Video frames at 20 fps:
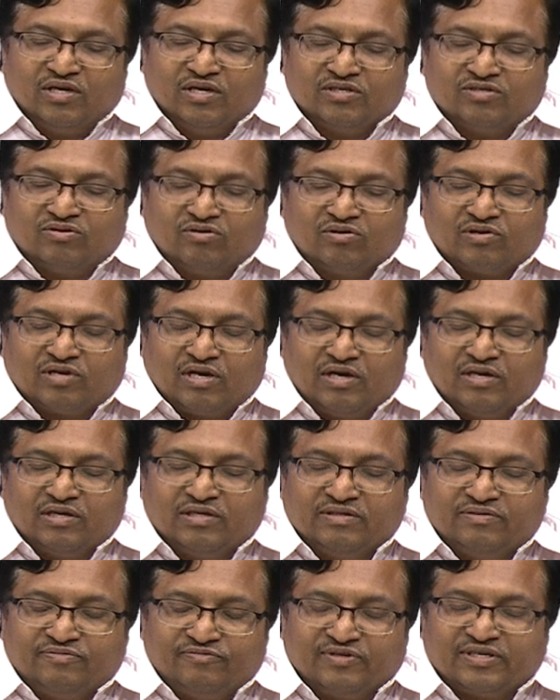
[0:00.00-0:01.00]
So,
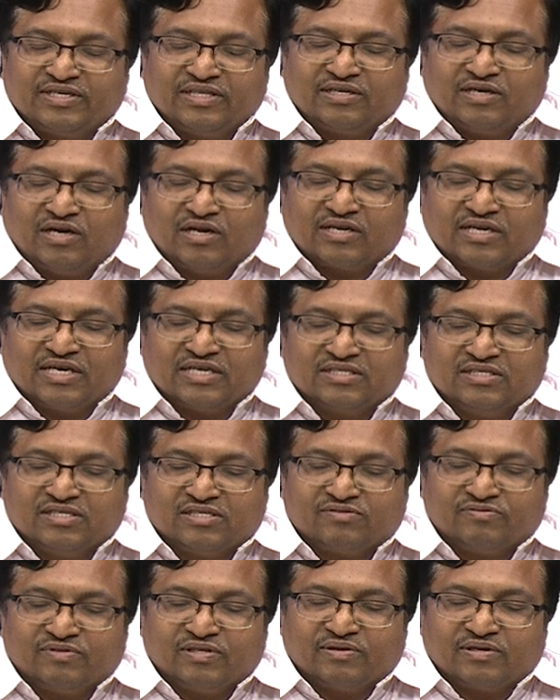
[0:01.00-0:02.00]
we can contrast
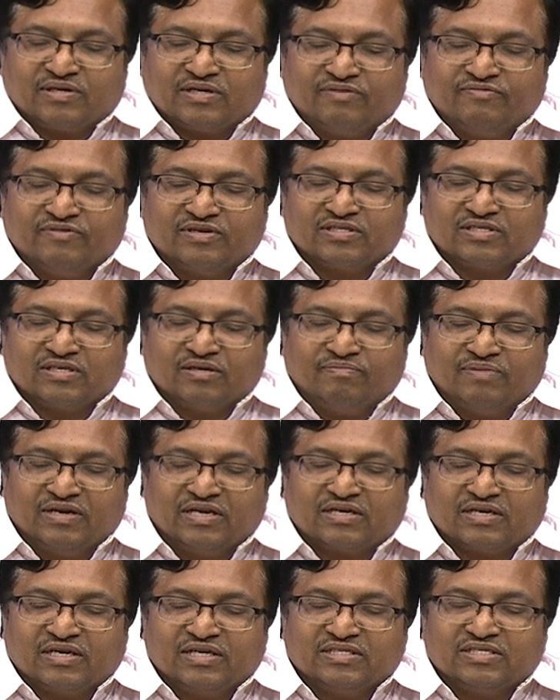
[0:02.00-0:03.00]
this with the conventional
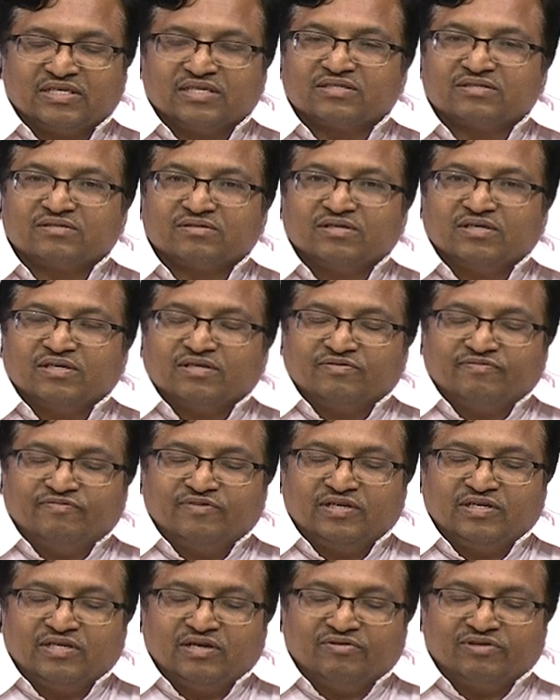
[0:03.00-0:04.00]
bulk lenses
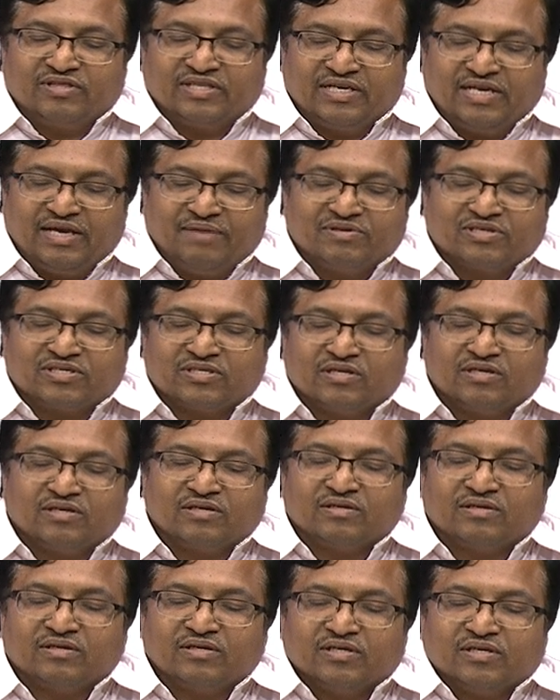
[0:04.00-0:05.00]
where you have a
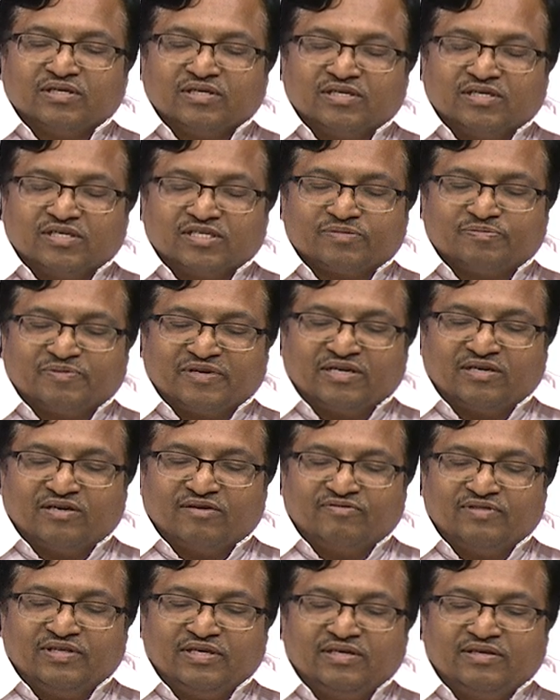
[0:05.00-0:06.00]
3-dimensional spread
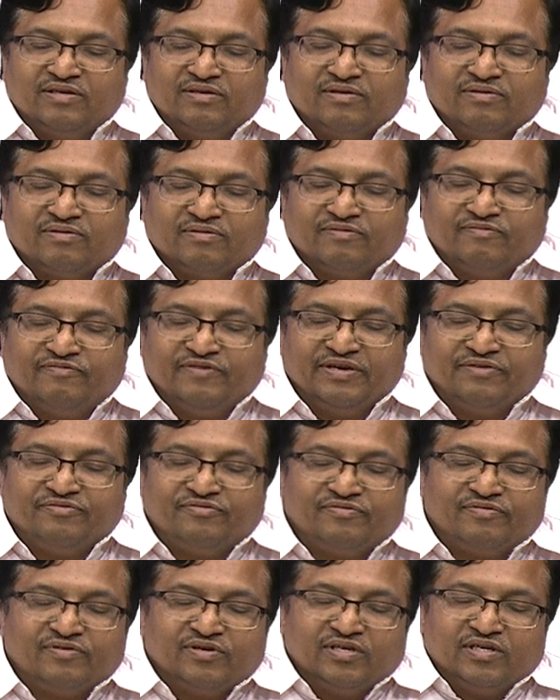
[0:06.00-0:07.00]
of the
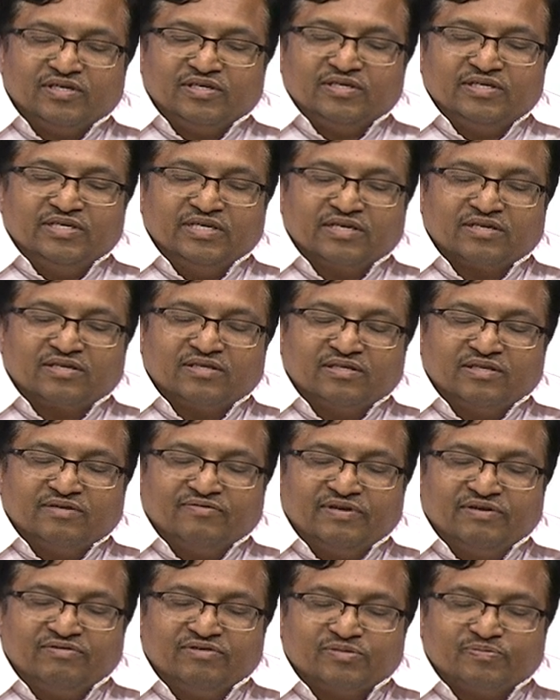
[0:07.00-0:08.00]
wave. Here the
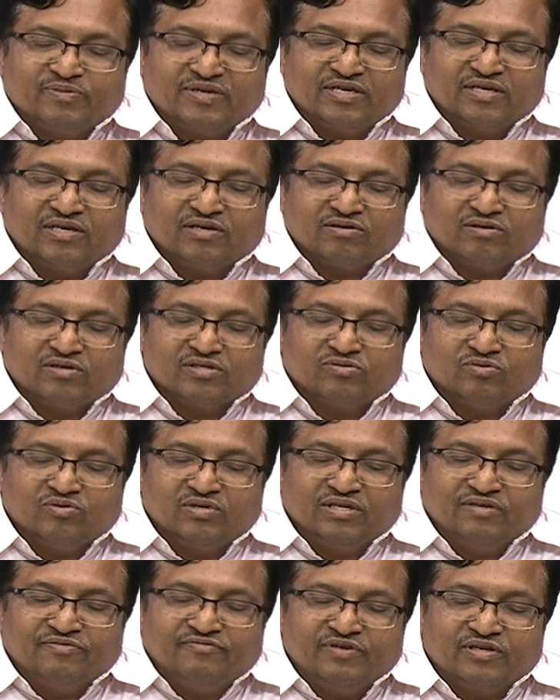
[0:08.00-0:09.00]
wave is spread across
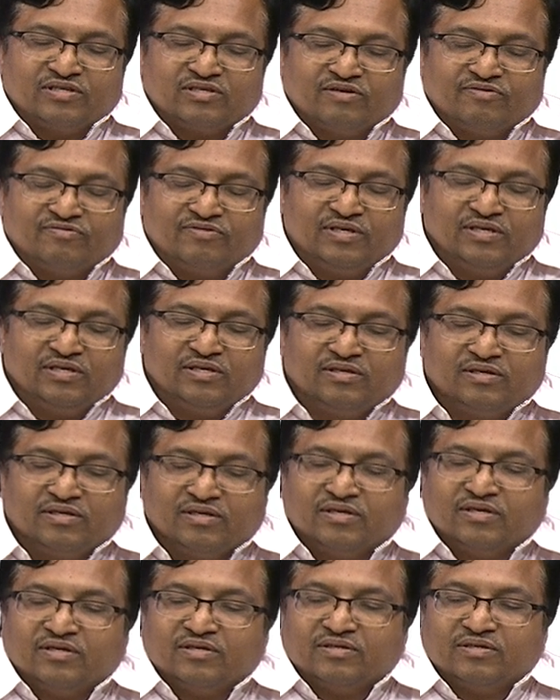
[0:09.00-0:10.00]
only the width of the
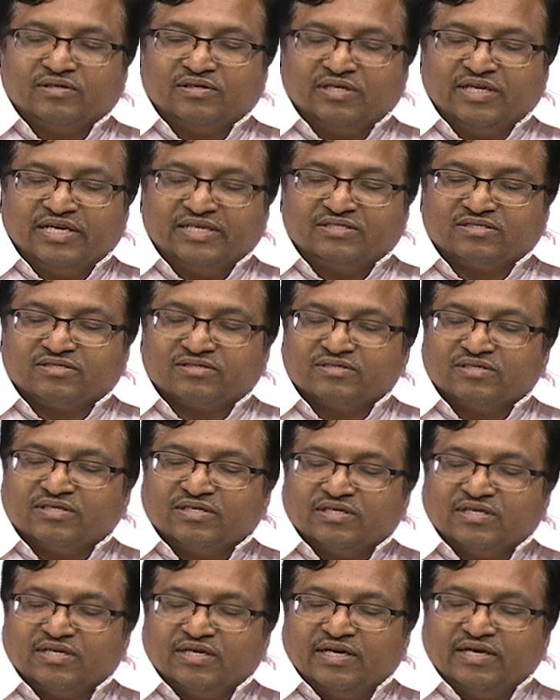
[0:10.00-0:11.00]
lens
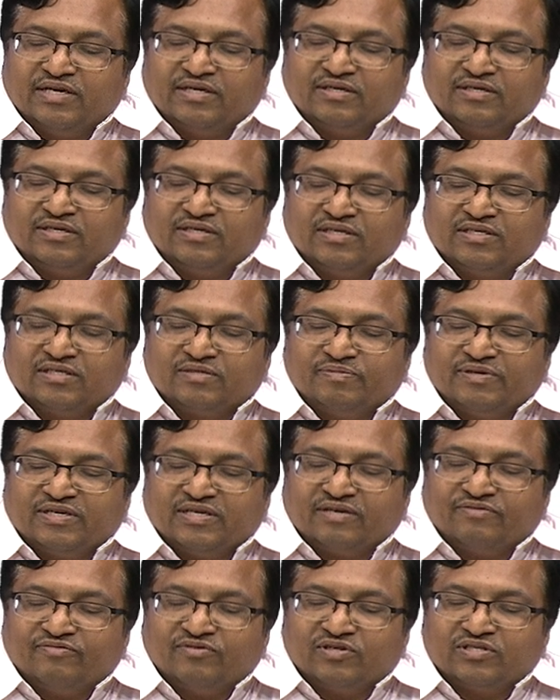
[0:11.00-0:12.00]
and is being
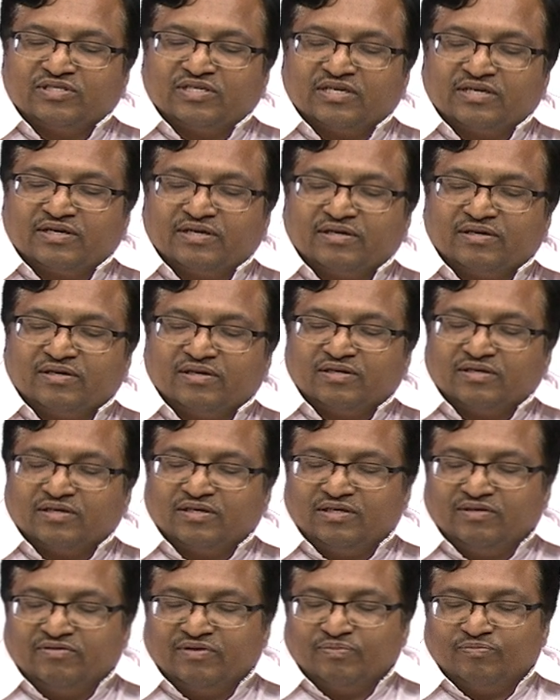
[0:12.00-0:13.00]
converged at a
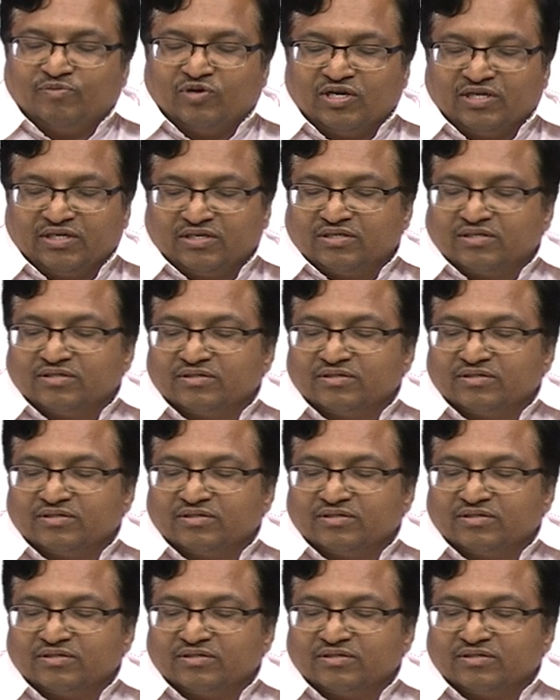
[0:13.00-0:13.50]
given point.